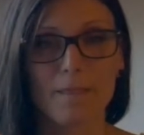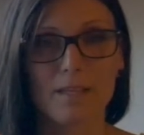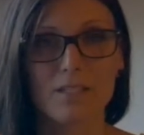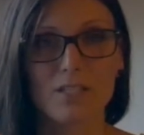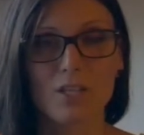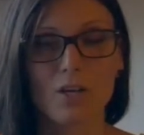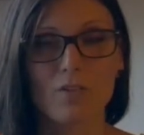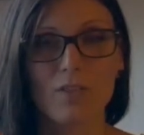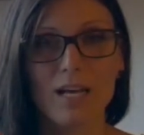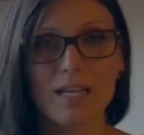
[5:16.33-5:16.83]

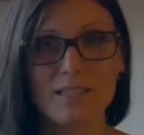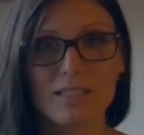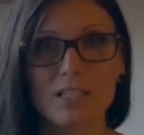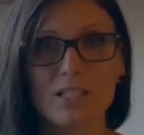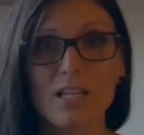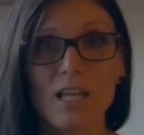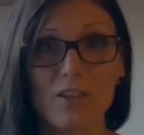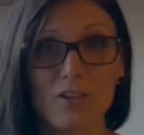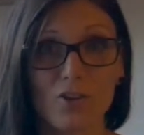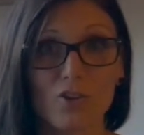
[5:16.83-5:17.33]
So that's
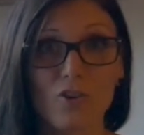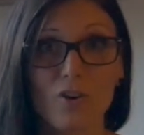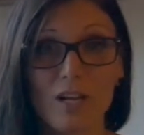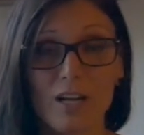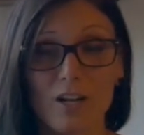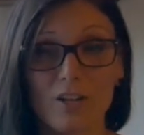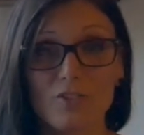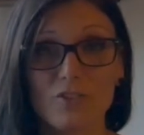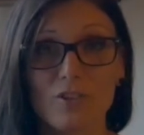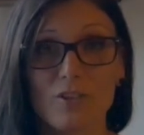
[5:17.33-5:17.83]
another
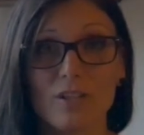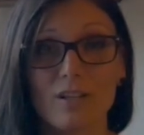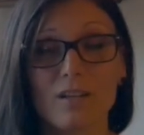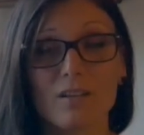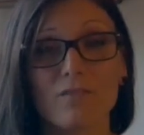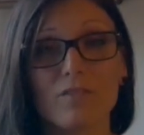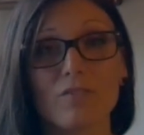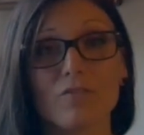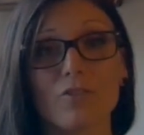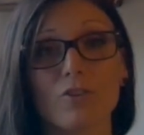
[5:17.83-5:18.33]
great
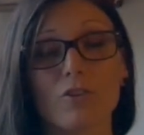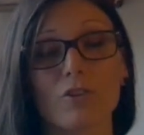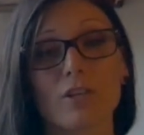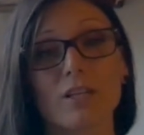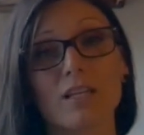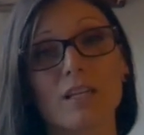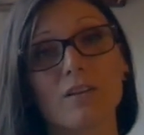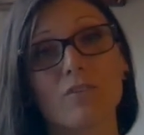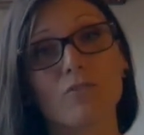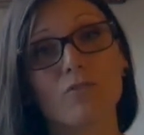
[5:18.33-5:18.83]
alternative if you're
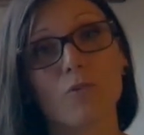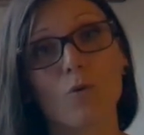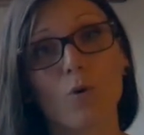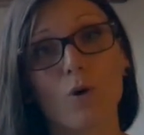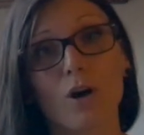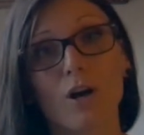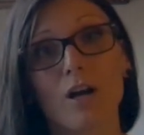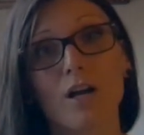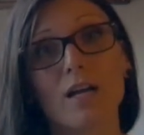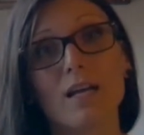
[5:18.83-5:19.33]
looking
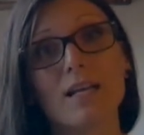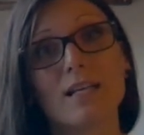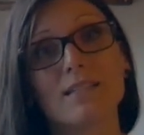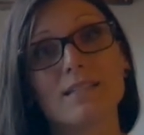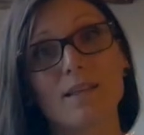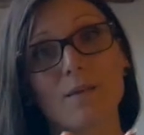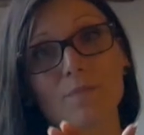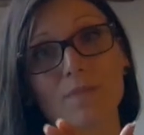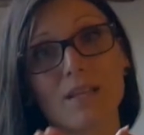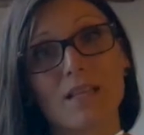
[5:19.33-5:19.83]
for
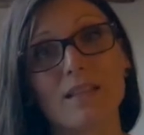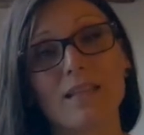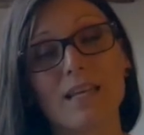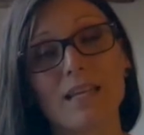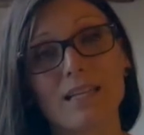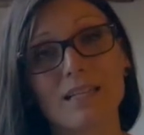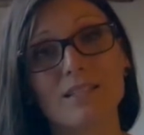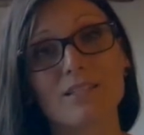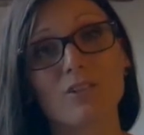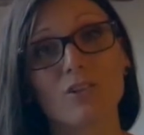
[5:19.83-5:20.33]
something
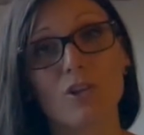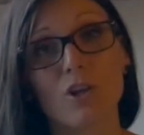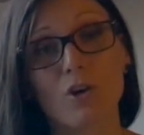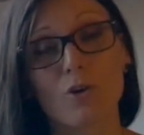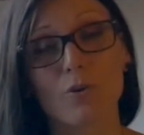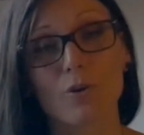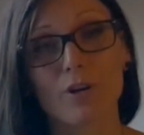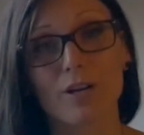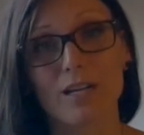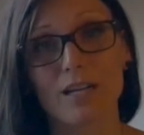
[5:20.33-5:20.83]
that is
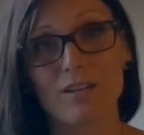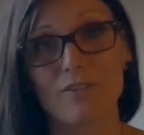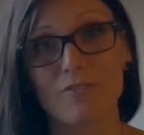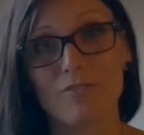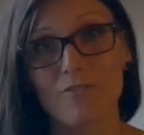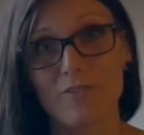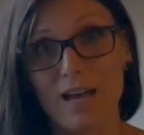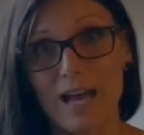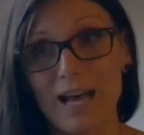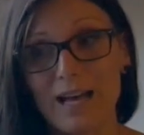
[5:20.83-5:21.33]
lower in
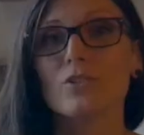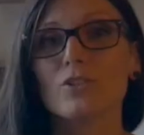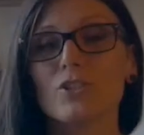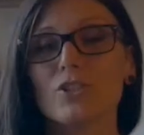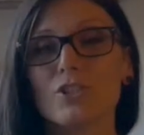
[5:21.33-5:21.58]
fat.